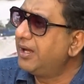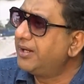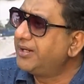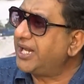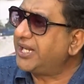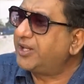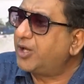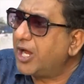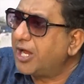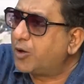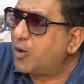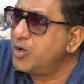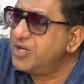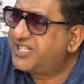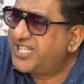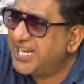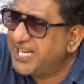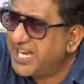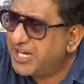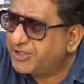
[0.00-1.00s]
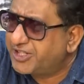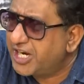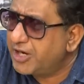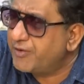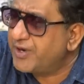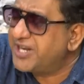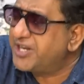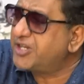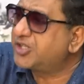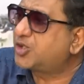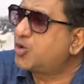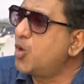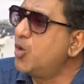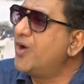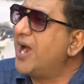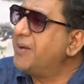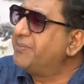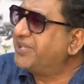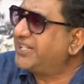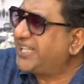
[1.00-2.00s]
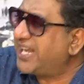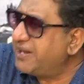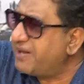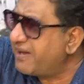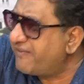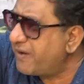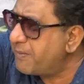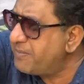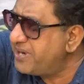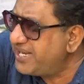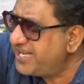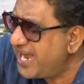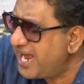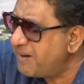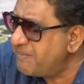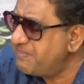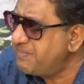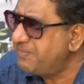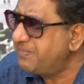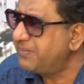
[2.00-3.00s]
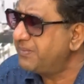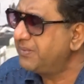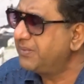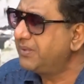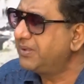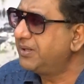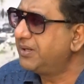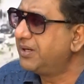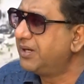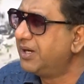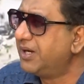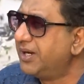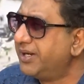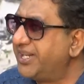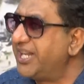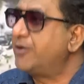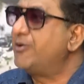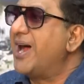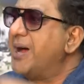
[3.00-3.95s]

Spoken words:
then they couldn't send their children to school, Ram Jethan never meet them? Did